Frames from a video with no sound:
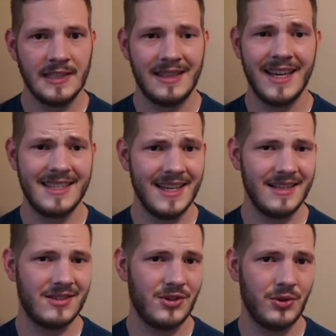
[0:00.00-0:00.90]
they
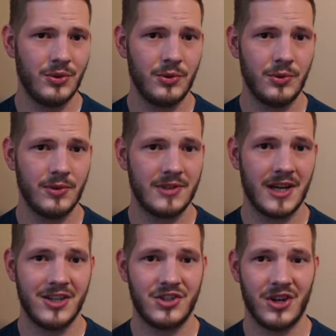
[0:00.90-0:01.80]
tend to
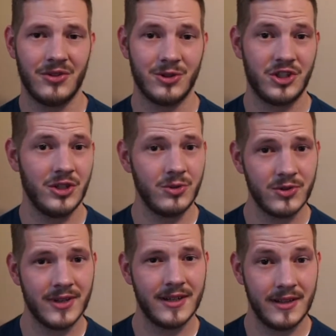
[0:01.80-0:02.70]
touch other
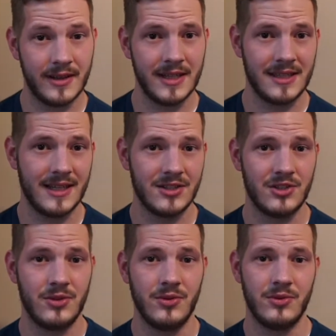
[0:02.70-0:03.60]
children. They tend
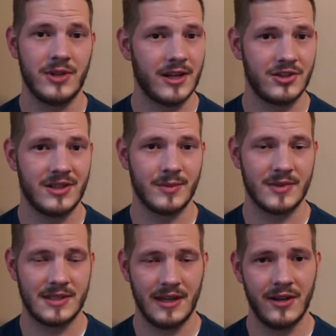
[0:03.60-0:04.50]
to touch
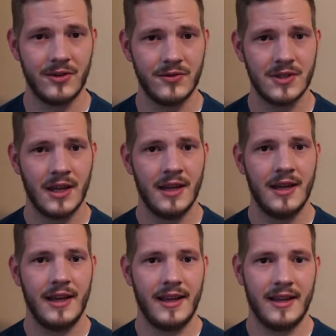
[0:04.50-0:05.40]
themselves
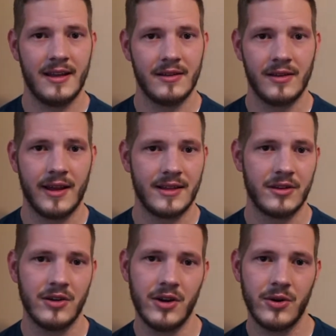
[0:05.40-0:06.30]
in like
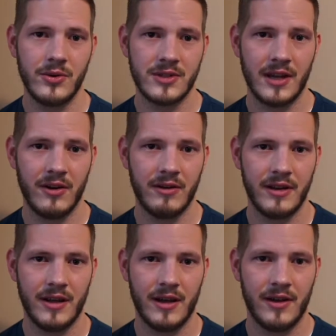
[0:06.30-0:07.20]
the nose
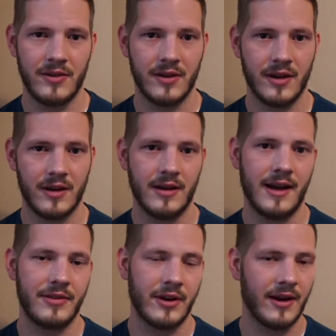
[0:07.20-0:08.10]
area,
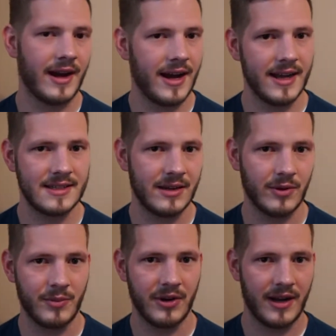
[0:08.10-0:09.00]
their eyes. They
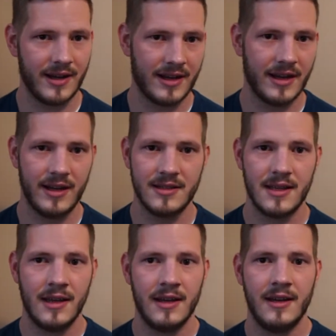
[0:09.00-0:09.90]
rub their eyes.
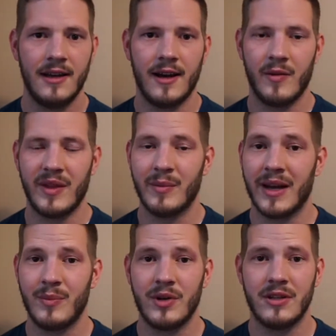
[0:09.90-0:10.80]
They
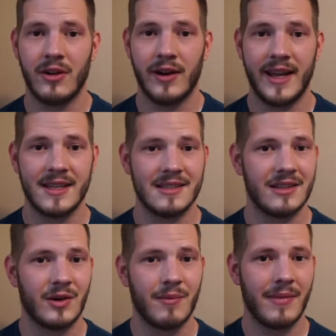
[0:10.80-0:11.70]
might put their hands in
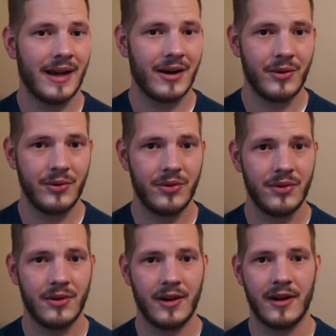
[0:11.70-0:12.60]
their
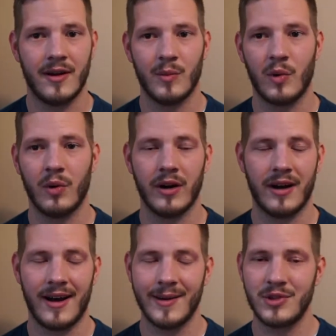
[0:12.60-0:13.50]
mouth or an
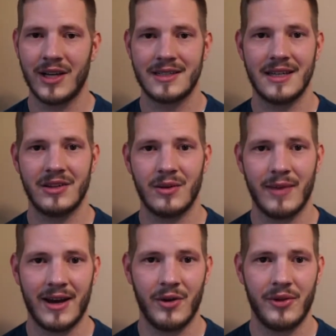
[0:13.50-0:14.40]
object in their
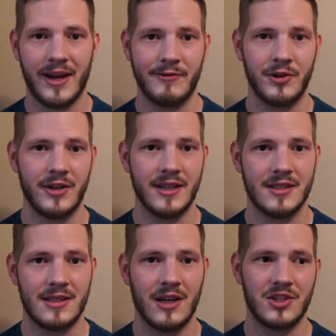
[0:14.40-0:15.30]
mouth after
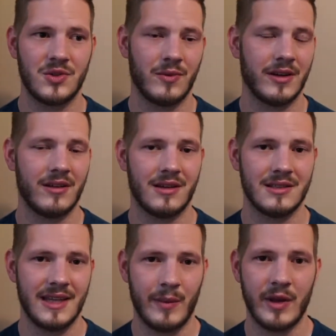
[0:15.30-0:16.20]
it's touched one of the
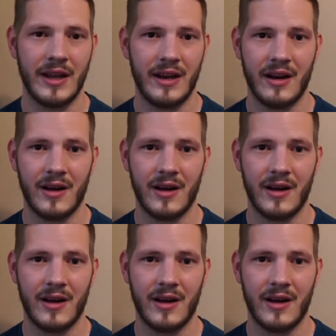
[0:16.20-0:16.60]
contaminated